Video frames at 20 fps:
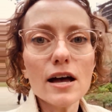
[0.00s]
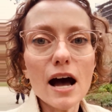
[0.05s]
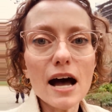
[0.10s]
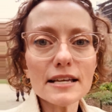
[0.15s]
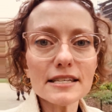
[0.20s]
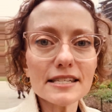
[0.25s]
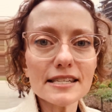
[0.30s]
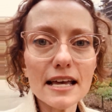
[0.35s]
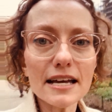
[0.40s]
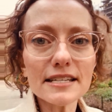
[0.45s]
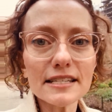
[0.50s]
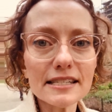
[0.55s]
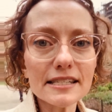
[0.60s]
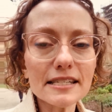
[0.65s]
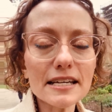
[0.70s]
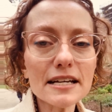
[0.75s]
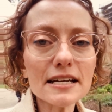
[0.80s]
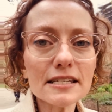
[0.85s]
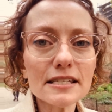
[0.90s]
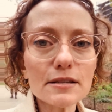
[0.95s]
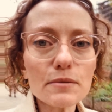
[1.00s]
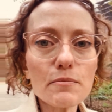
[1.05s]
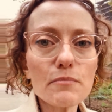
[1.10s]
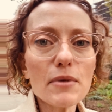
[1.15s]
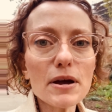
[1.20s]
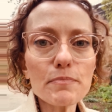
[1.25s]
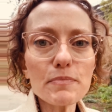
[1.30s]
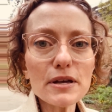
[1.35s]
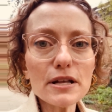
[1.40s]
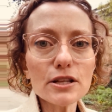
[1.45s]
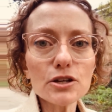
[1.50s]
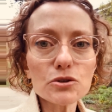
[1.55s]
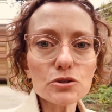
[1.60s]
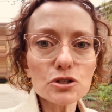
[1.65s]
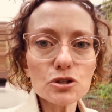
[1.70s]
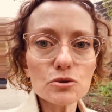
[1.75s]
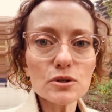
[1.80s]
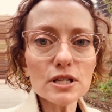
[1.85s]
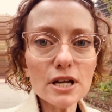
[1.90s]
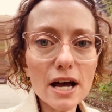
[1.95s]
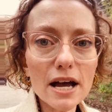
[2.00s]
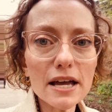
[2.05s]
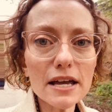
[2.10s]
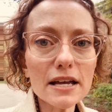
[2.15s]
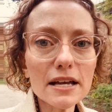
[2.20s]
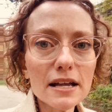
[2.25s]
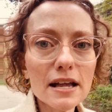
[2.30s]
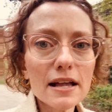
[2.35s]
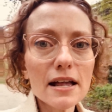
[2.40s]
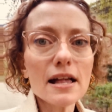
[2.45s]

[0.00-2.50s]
A size six might be a little too tight.